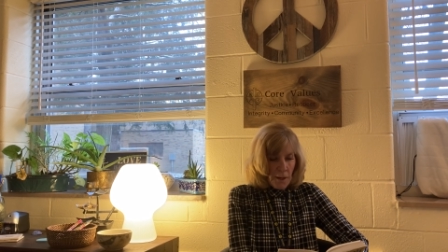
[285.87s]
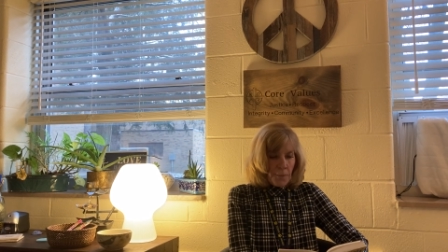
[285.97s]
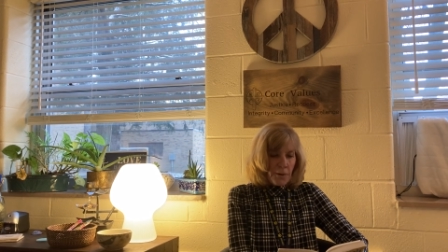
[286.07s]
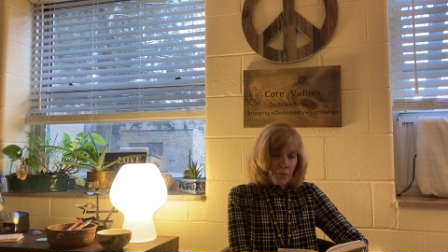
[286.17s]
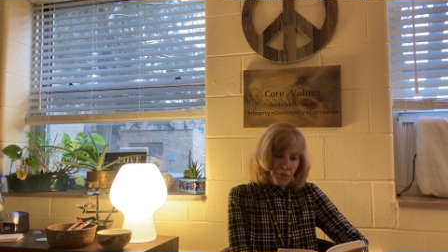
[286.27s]

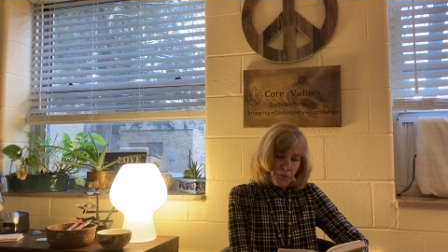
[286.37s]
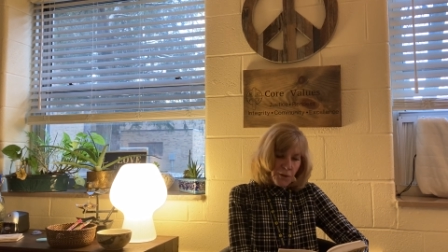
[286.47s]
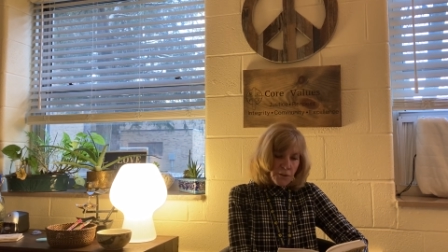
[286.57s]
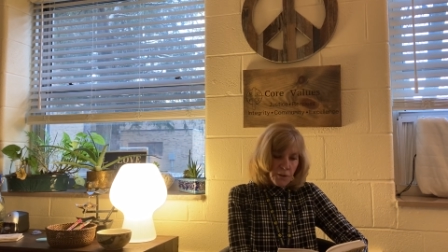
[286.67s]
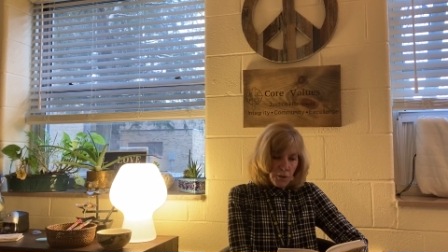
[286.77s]
but a
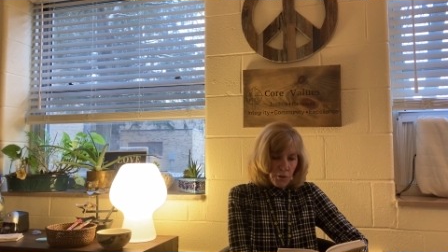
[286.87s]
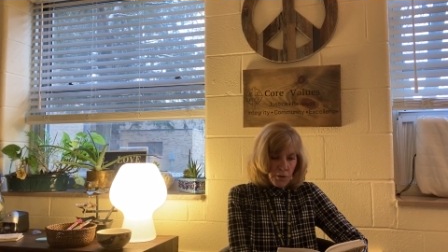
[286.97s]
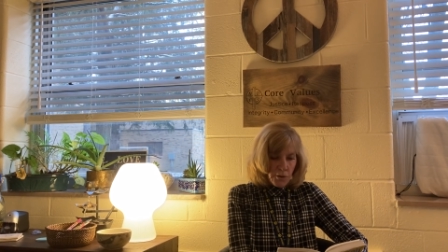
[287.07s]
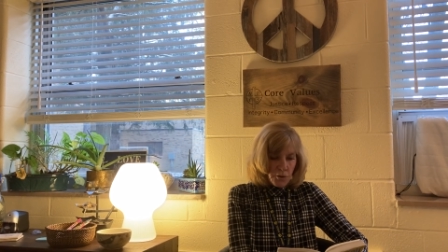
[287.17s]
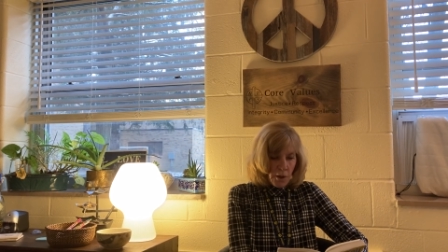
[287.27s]
fierce and
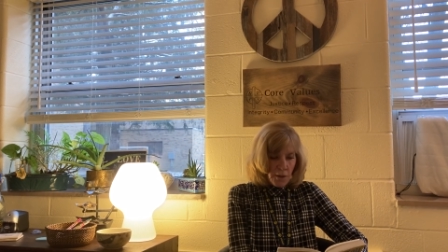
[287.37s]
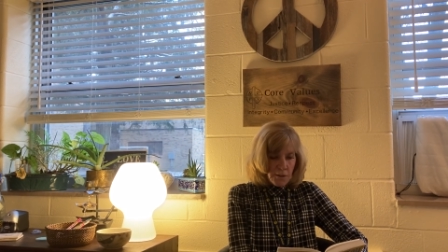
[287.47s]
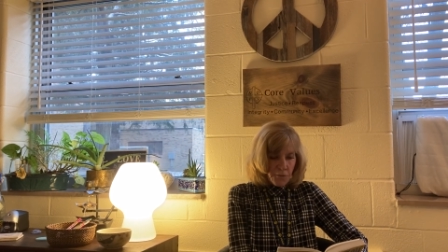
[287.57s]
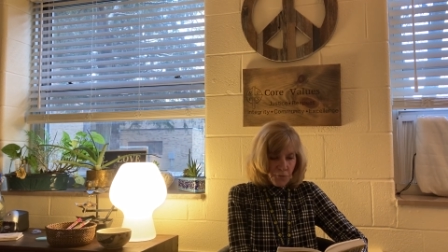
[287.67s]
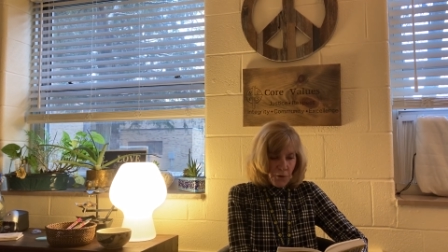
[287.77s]
loyal
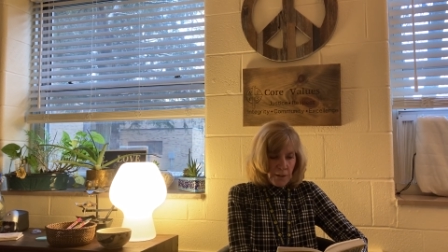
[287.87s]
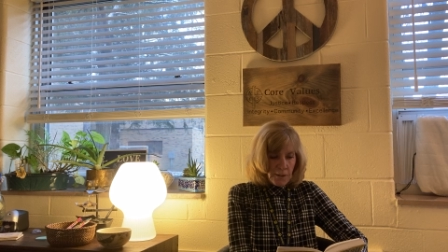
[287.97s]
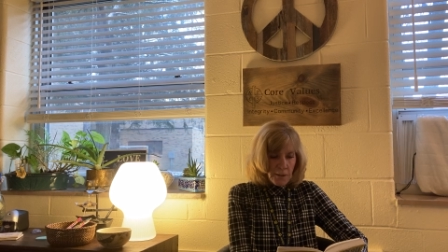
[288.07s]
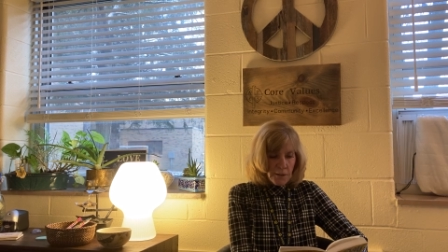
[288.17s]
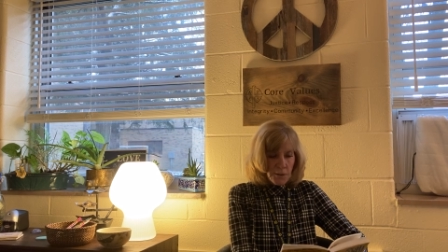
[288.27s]
dogs
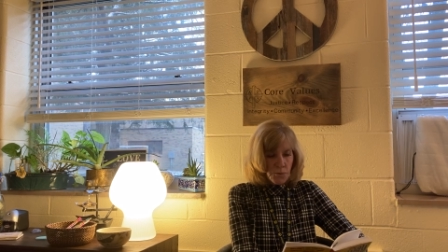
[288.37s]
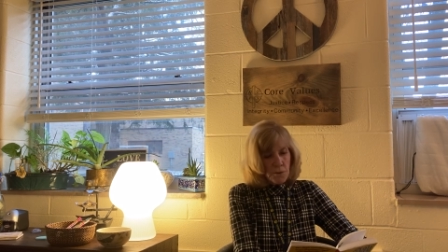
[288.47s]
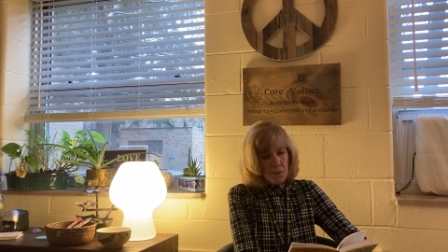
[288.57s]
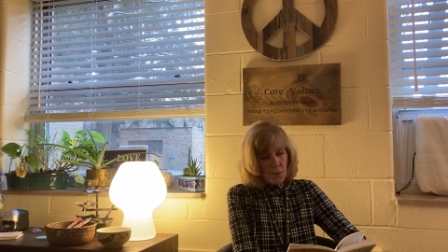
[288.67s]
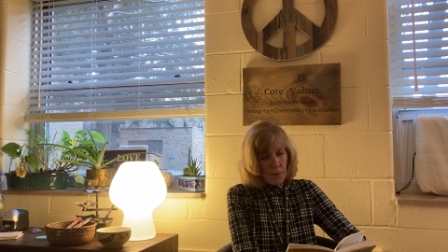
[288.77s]
frightened the
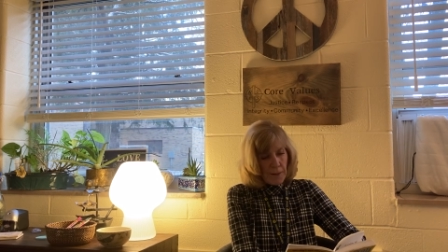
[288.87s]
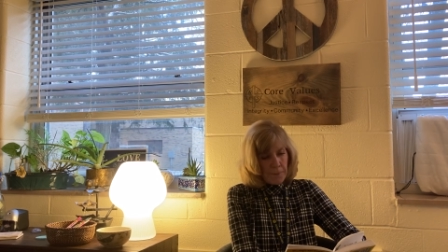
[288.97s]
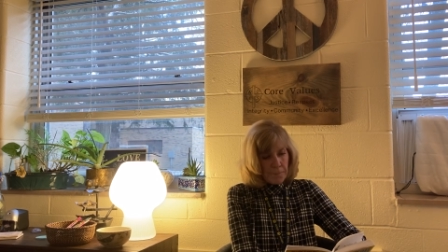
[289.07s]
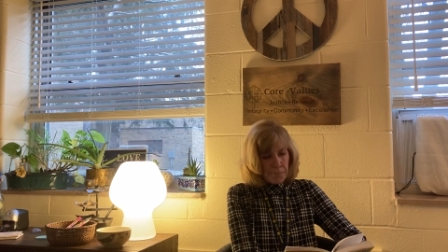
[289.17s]
squirrels away.